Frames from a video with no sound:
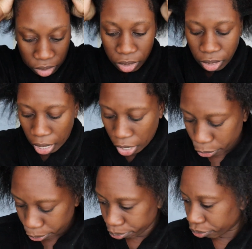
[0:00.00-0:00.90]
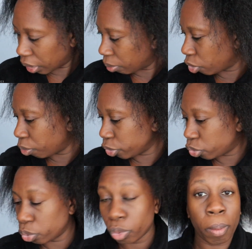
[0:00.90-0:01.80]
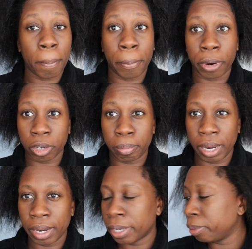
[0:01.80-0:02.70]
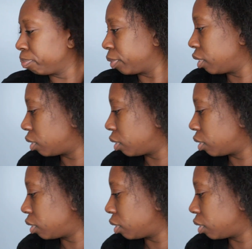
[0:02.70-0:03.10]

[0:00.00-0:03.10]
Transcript: Now I'm going to part my hair in